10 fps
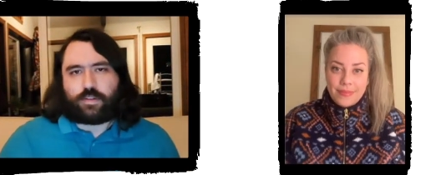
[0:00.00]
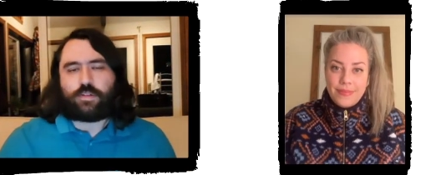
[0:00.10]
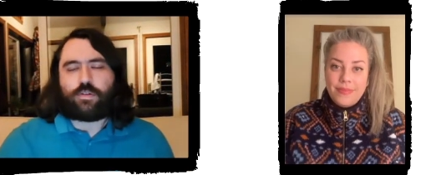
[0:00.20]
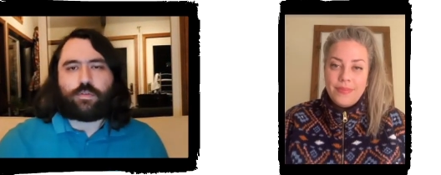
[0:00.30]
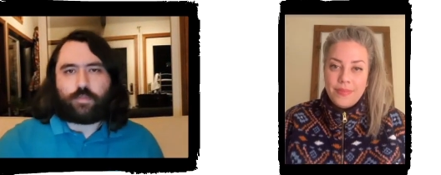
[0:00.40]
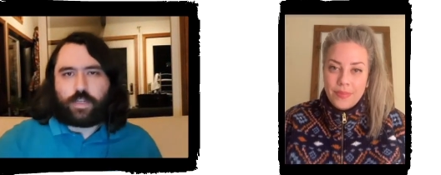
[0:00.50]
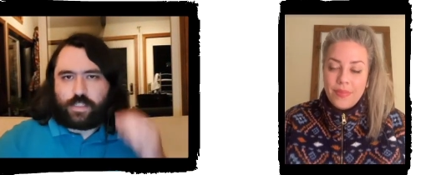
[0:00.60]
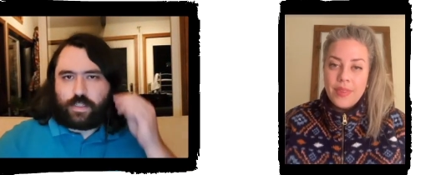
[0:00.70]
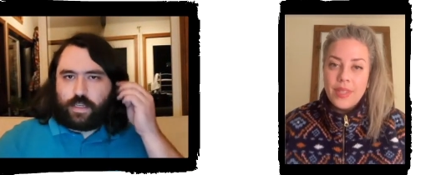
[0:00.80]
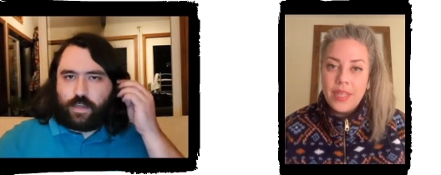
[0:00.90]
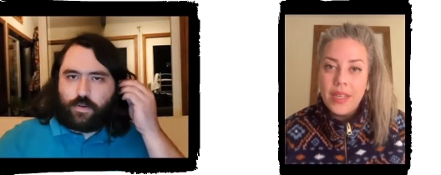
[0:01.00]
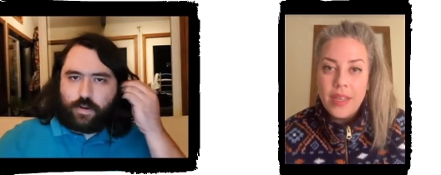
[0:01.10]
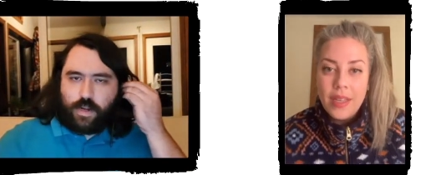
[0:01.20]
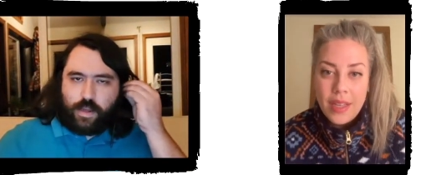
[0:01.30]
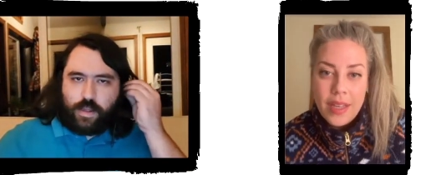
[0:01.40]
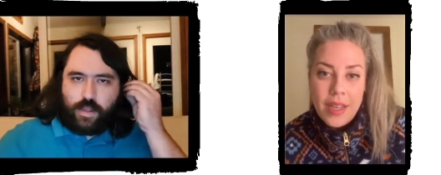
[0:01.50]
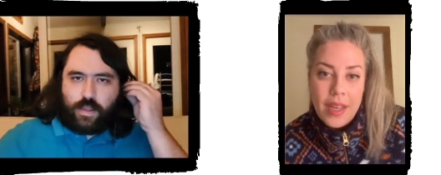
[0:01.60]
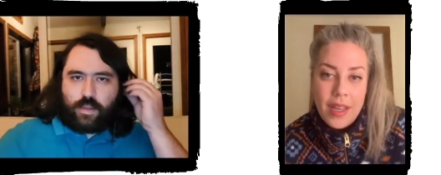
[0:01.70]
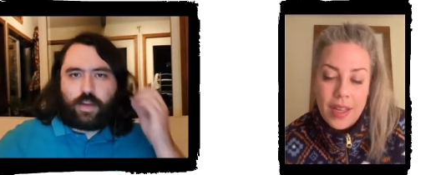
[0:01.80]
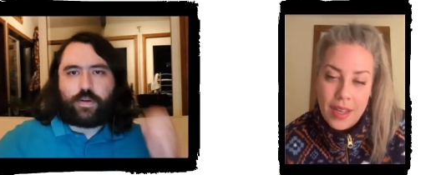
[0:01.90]
Speaker 1: or recently, or uh,
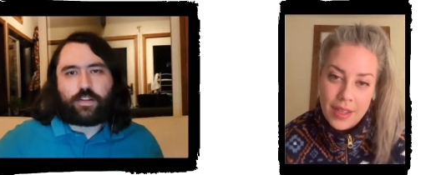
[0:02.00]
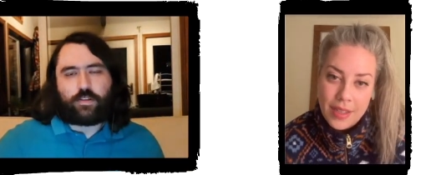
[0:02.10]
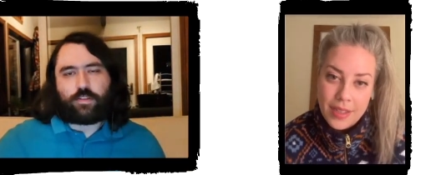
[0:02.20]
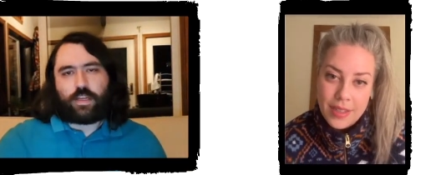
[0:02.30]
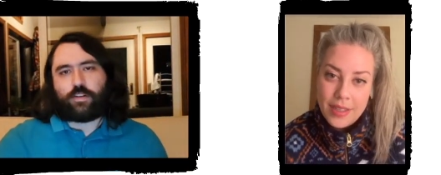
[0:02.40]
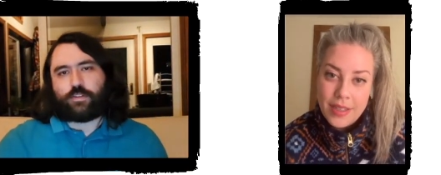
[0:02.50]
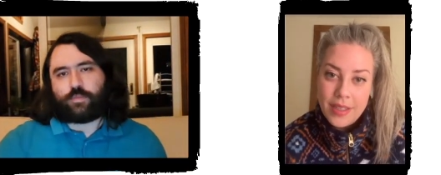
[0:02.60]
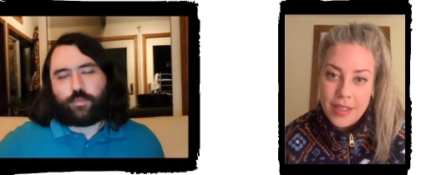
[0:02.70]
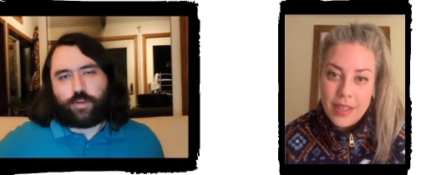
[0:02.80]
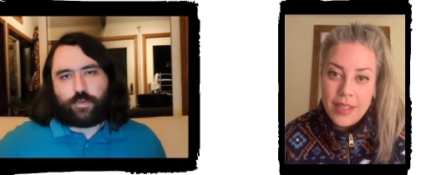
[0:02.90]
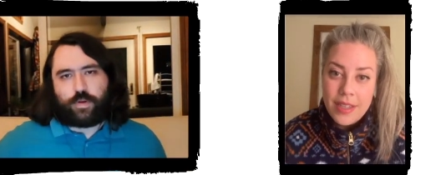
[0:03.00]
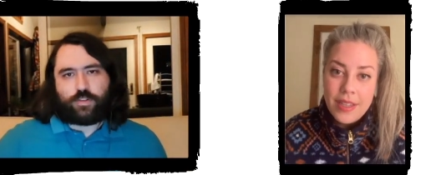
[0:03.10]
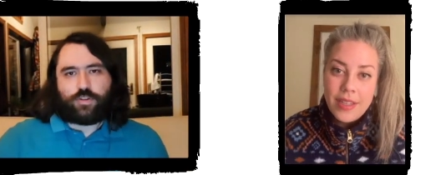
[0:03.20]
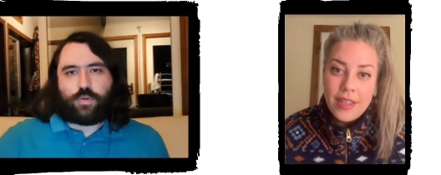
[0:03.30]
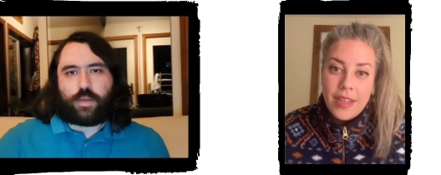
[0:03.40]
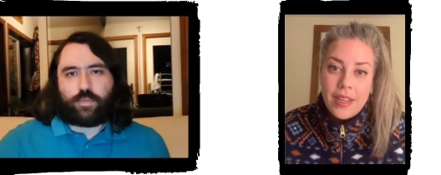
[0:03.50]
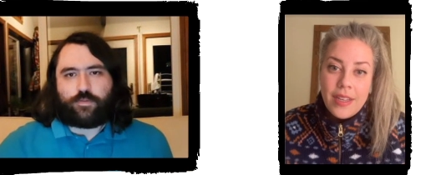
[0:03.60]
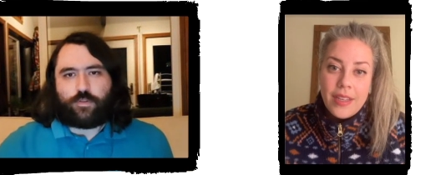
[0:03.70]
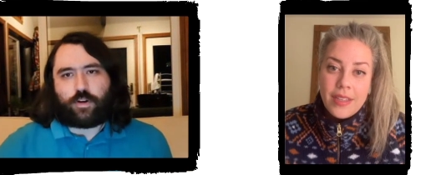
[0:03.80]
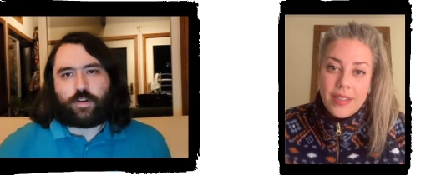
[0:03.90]
you know at other theaters? What were you uh, doing
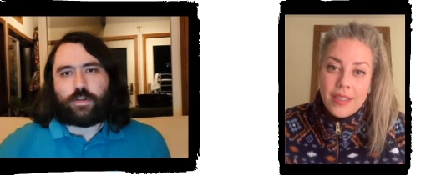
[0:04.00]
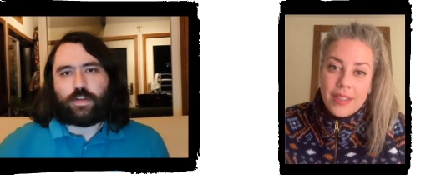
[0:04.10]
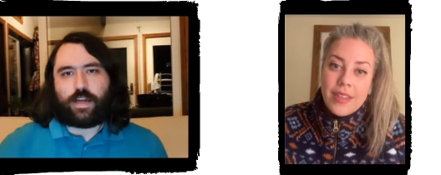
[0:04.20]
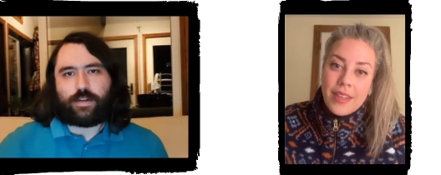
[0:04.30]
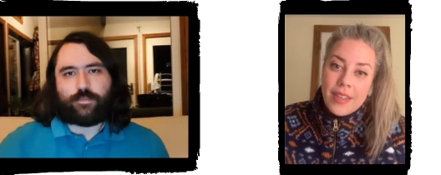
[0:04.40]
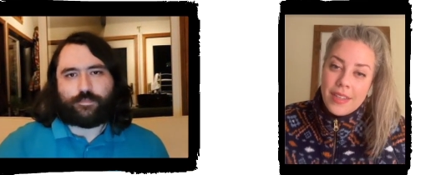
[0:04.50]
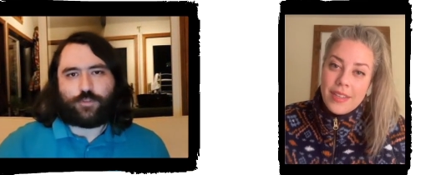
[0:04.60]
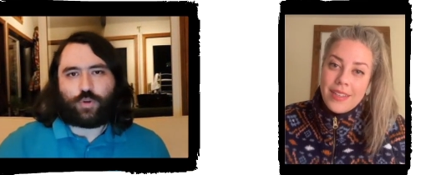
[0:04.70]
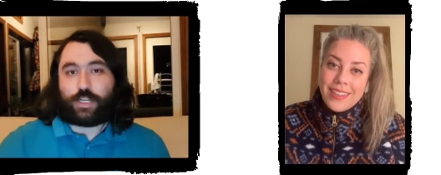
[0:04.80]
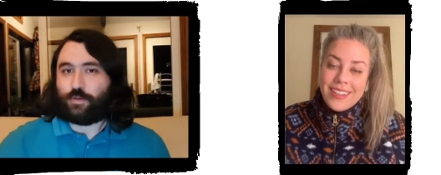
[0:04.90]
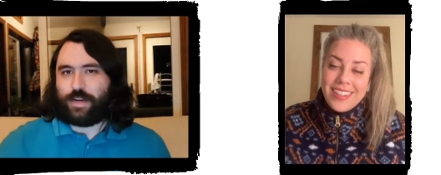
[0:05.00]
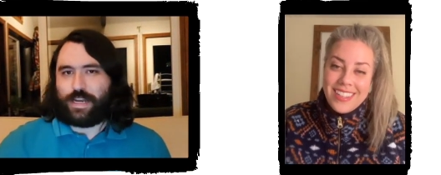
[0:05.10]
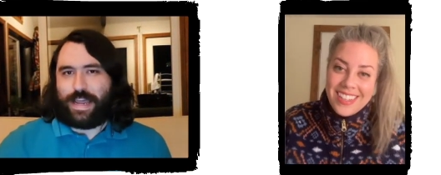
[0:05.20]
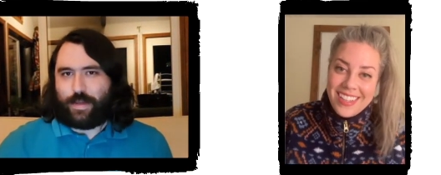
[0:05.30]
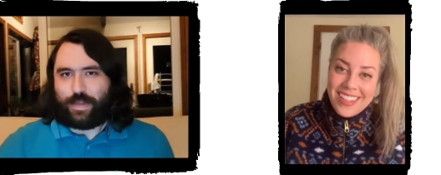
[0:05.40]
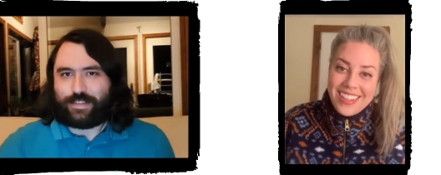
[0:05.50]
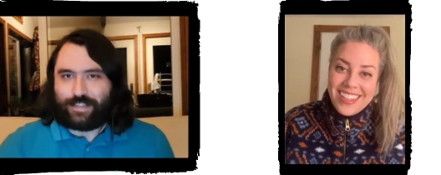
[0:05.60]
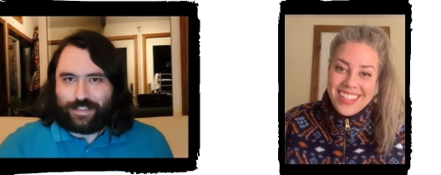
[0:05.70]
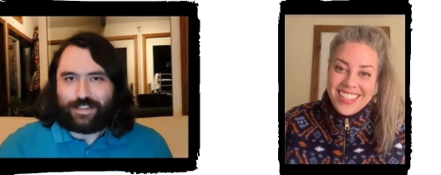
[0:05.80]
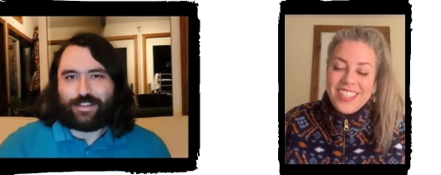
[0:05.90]
before uh, 2020 happened.
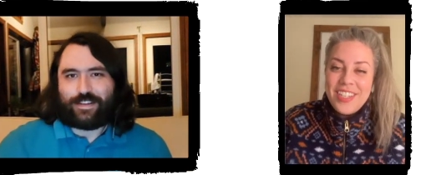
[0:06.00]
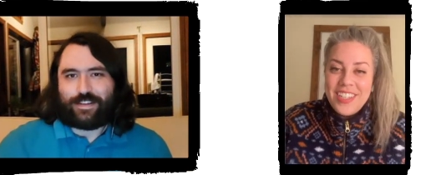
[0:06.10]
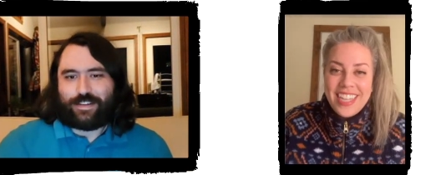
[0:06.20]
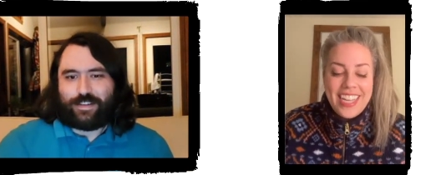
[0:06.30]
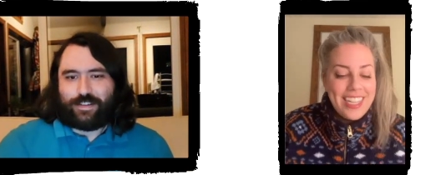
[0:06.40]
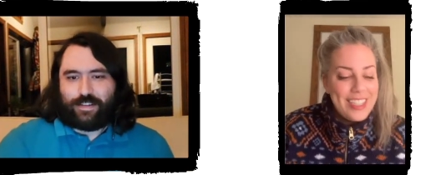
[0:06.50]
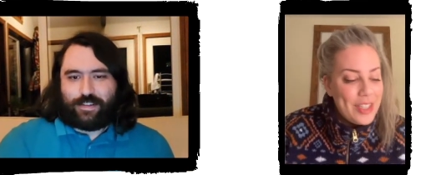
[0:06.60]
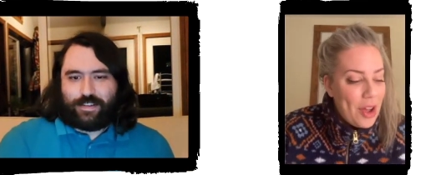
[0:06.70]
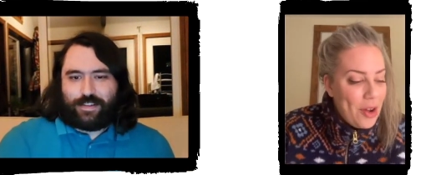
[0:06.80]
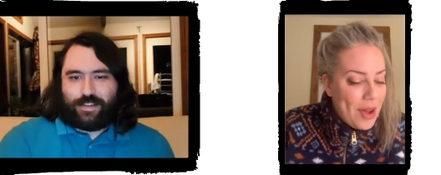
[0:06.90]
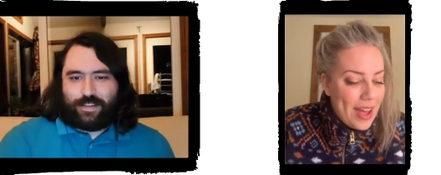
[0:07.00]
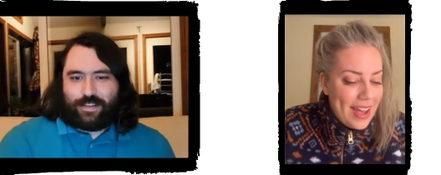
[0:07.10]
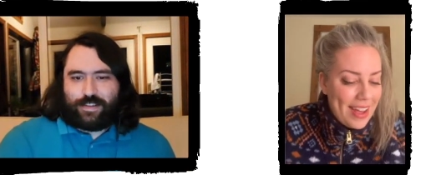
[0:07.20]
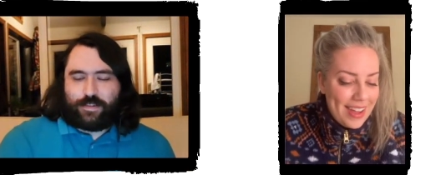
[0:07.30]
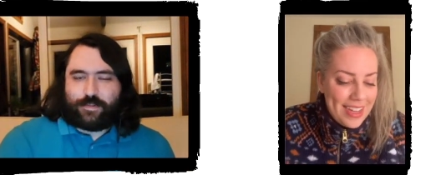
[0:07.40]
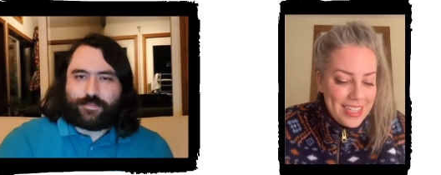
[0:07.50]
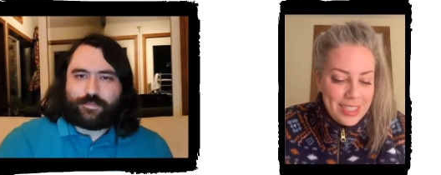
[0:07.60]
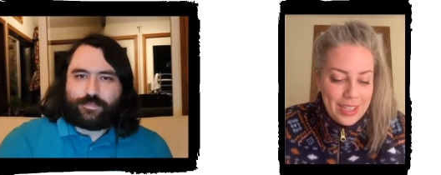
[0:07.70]
Speaker 2: Certainly. So, uh, in